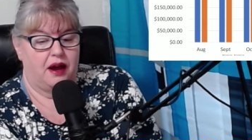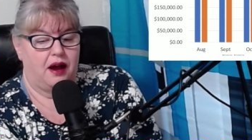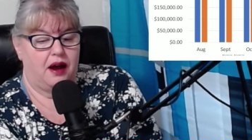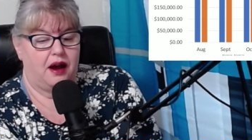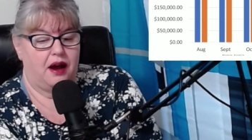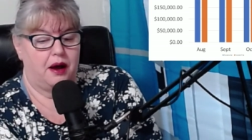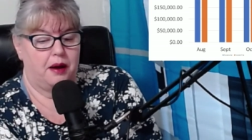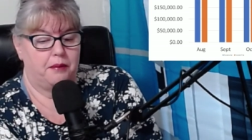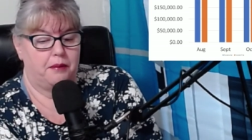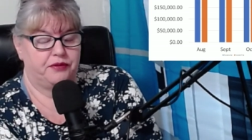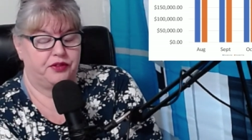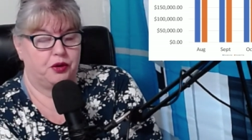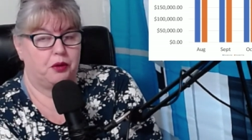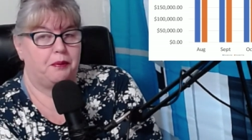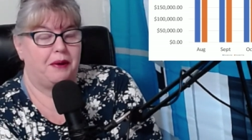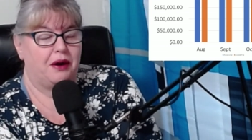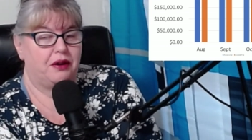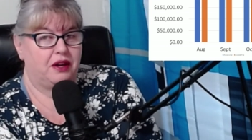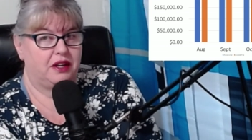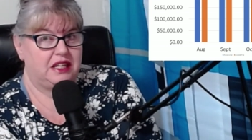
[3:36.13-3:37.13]
Um, um, so
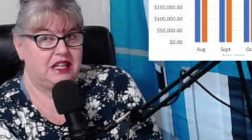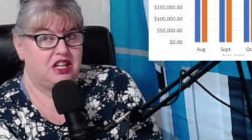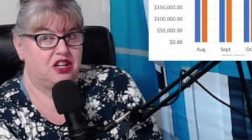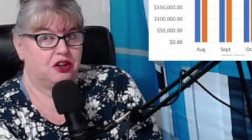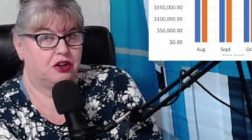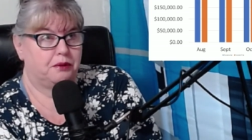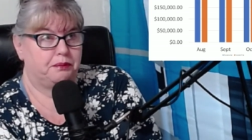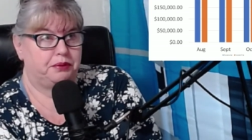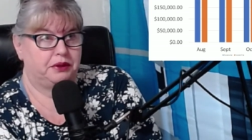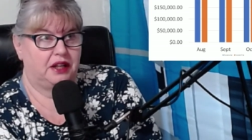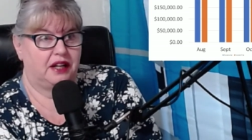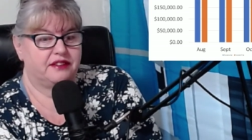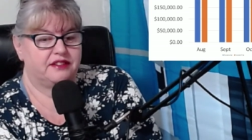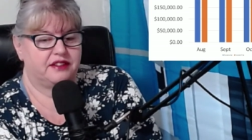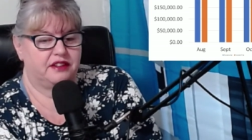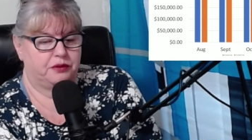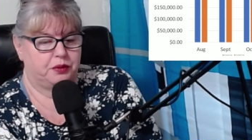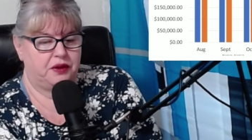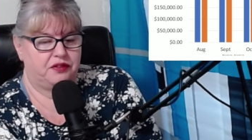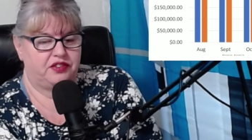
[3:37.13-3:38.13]
about a year plus
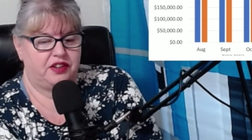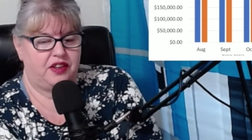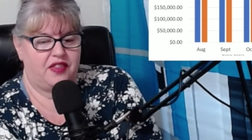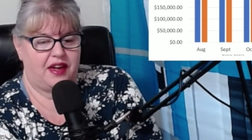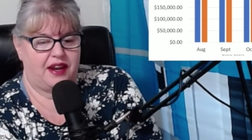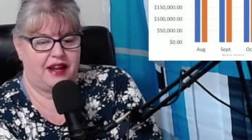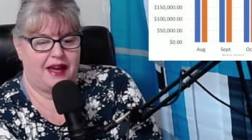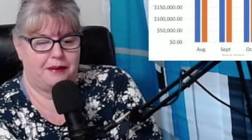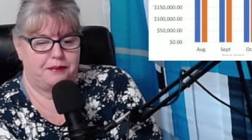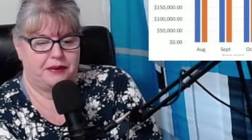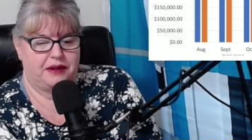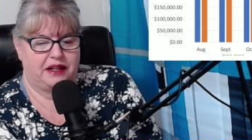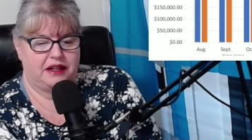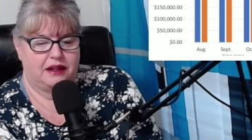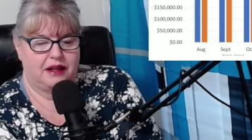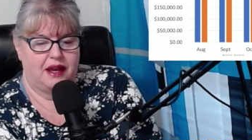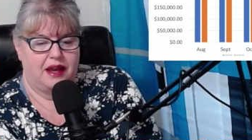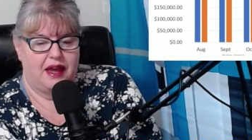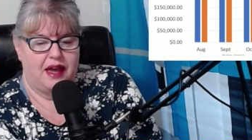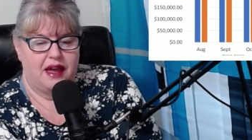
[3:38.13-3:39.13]
since we've seen that
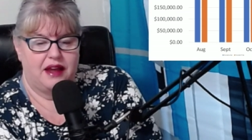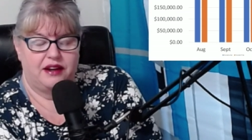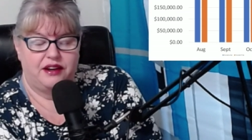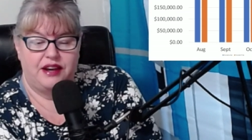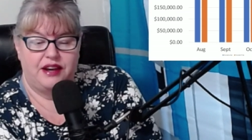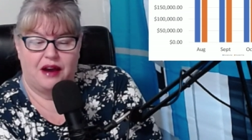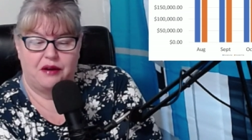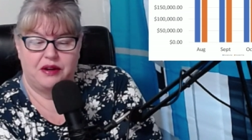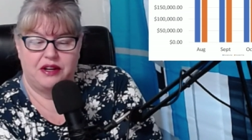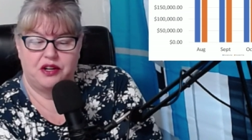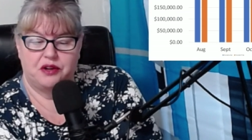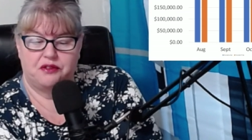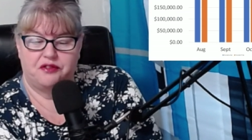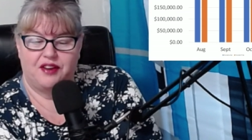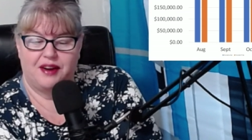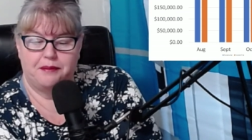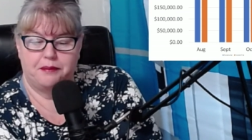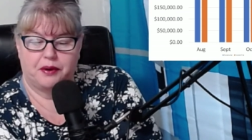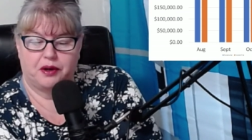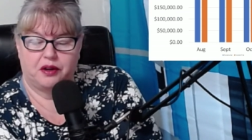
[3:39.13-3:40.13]
happening. Now in
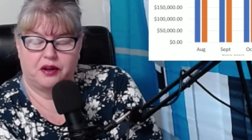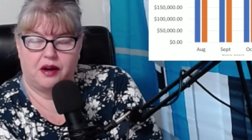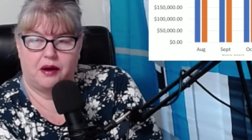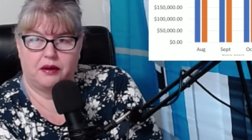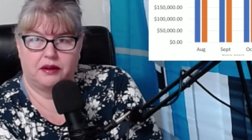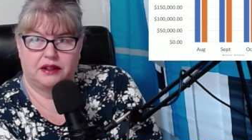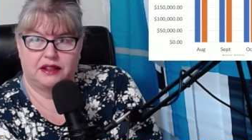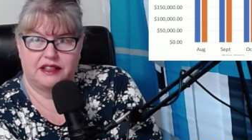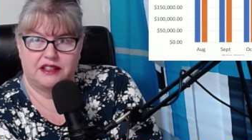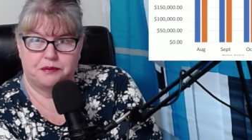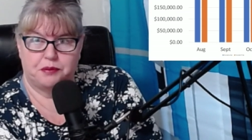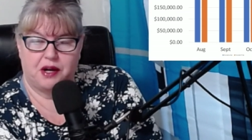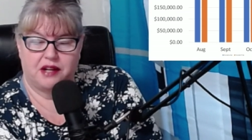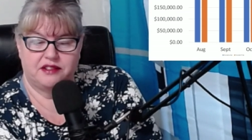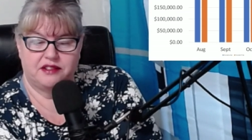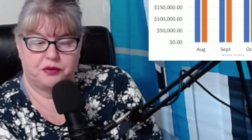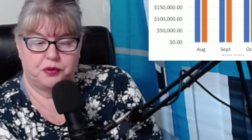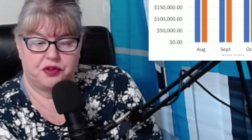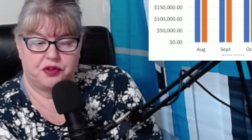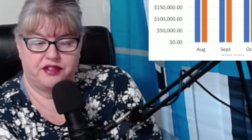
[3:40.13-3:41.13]
November, list
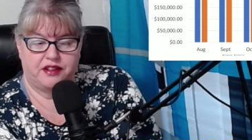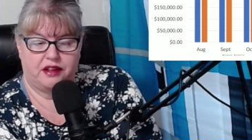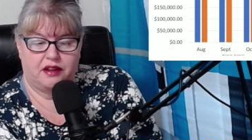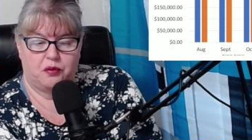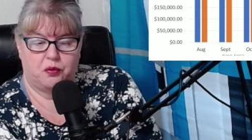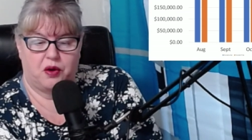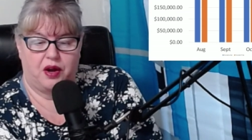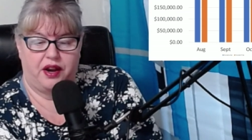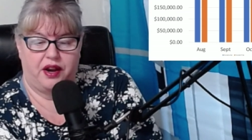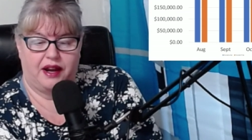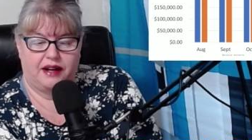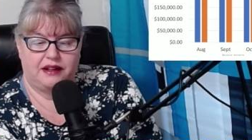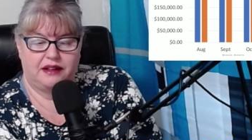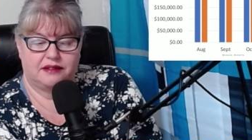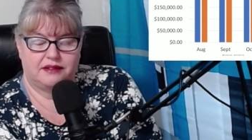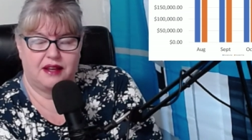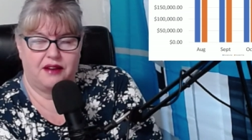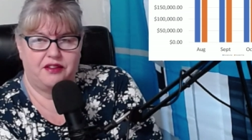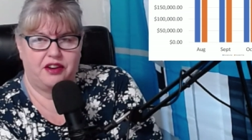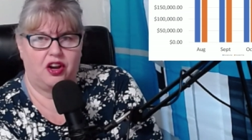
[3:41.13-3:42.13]
prices were still at
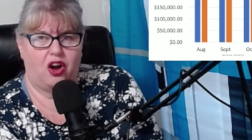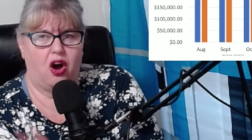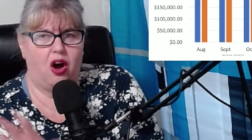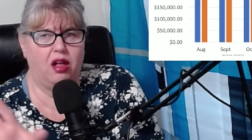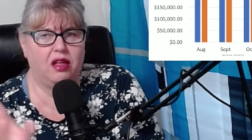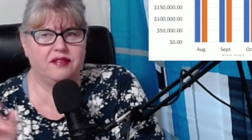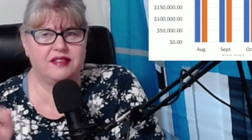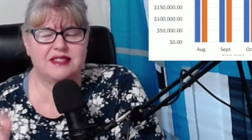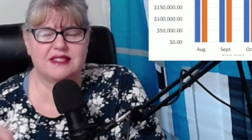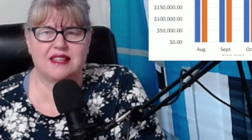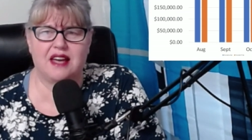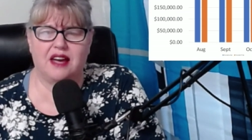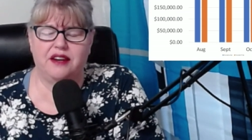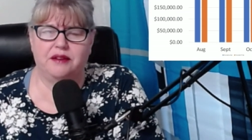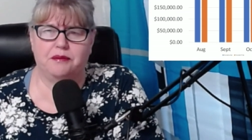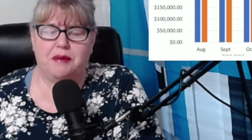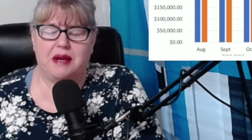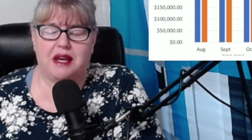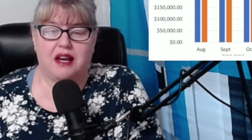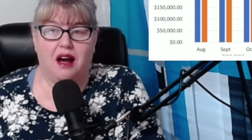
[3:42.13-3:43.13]
197. All of a
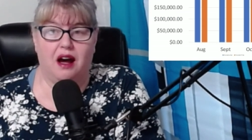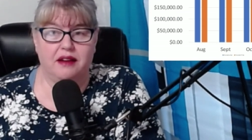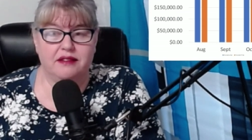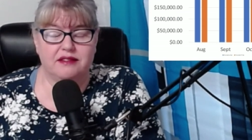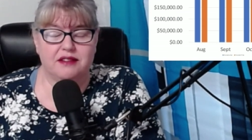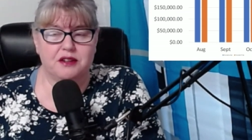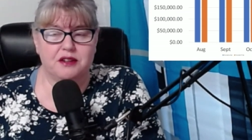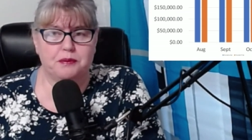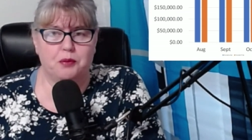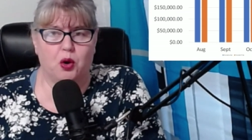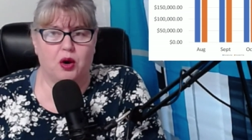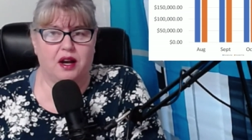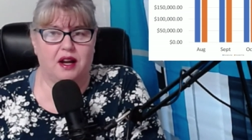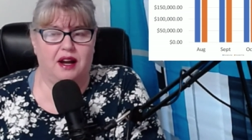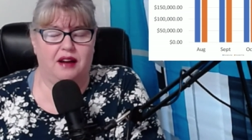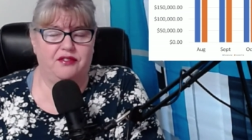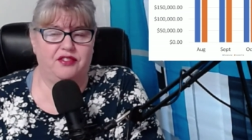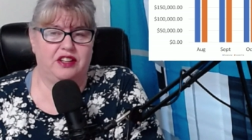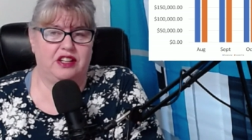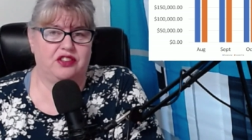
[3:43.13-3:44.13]
sudden, because there's more
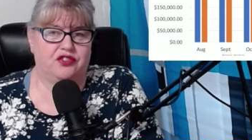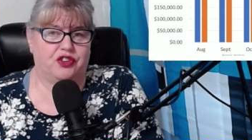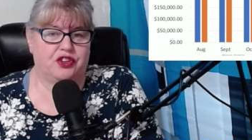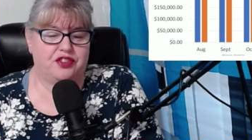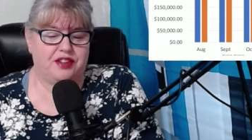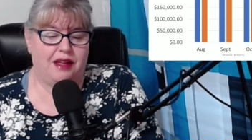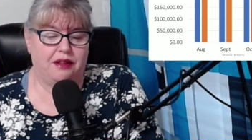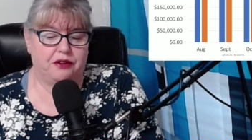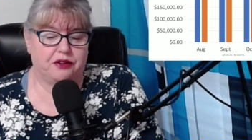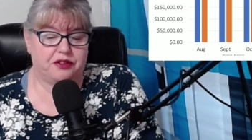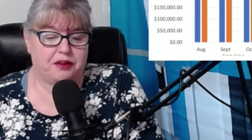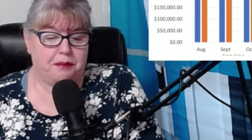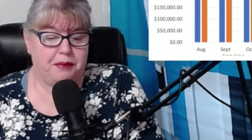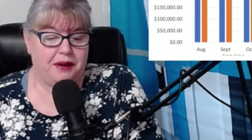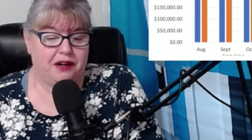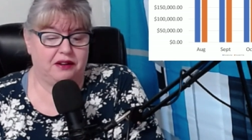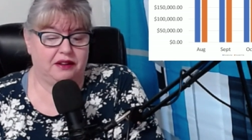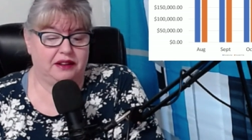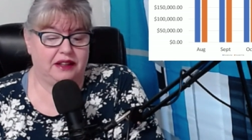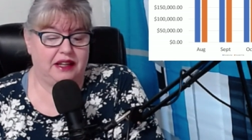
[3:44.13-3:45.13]
confidence for sellers,
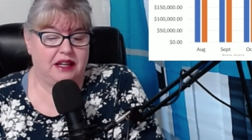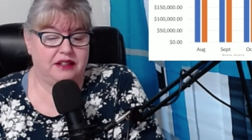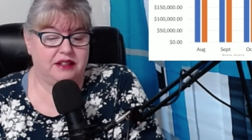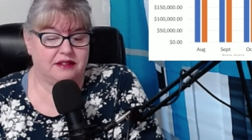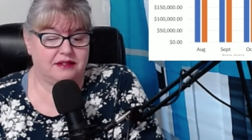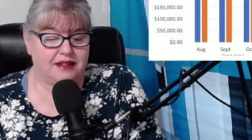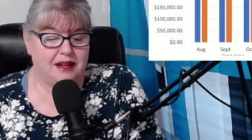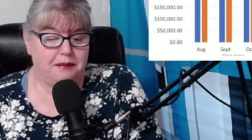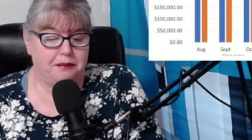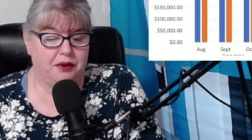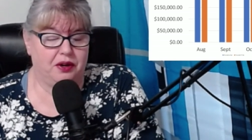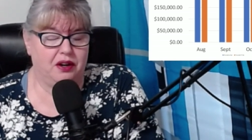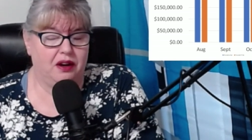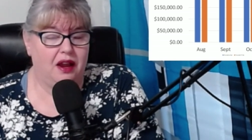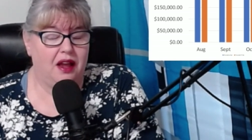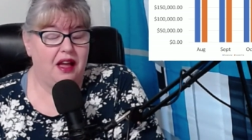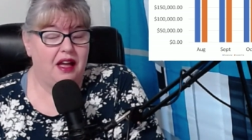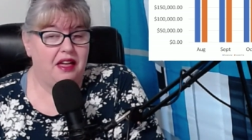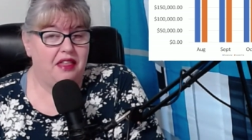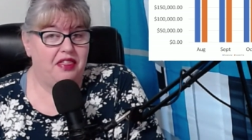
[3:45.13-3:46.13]
apparently in December,
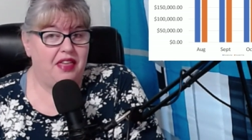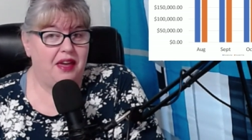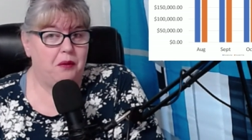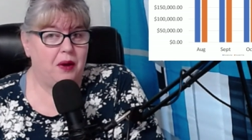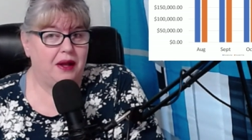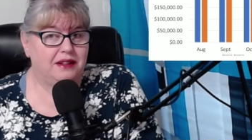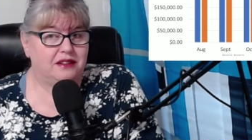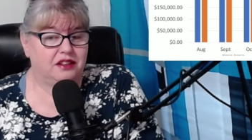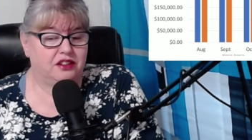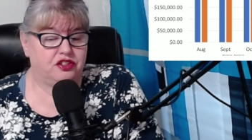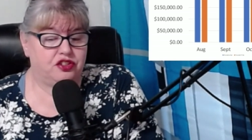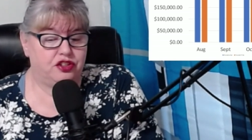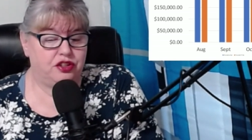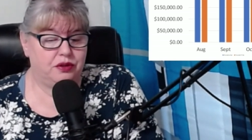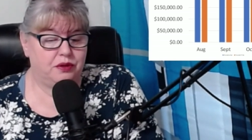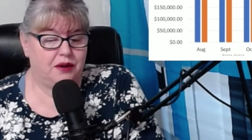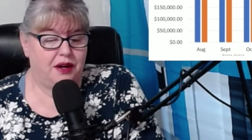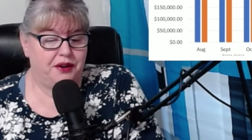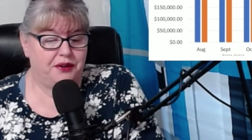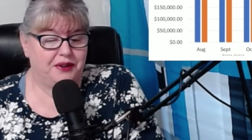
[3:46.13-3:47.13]
they went to
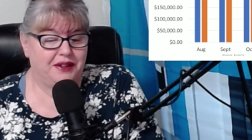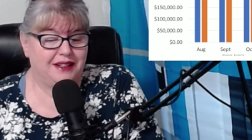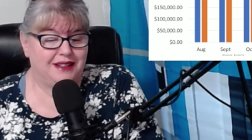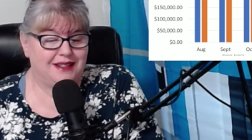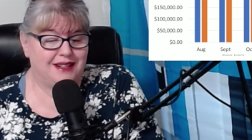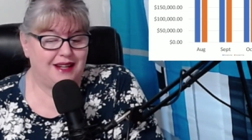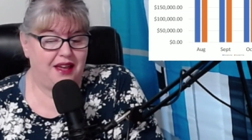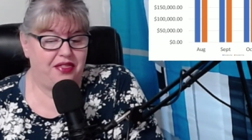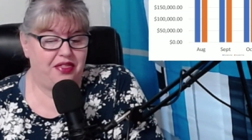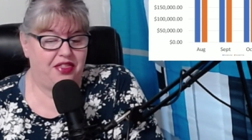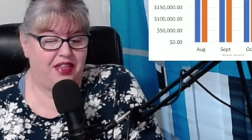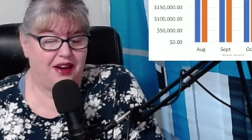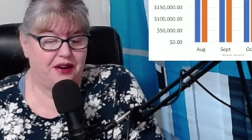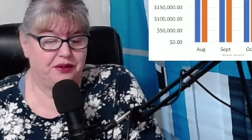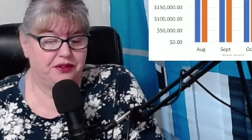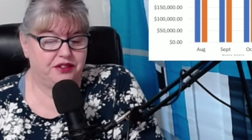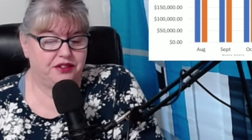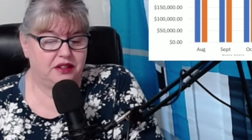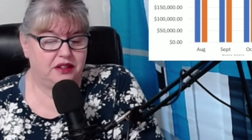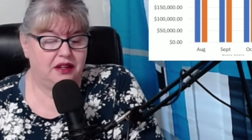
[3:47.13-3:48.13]

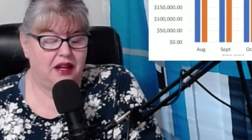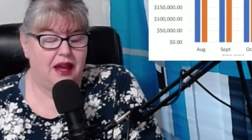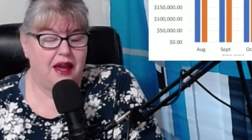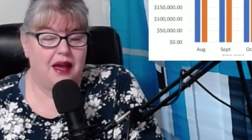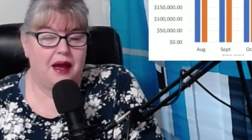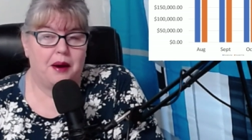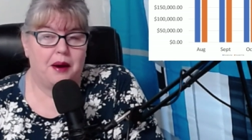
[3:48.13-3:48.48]
210,000.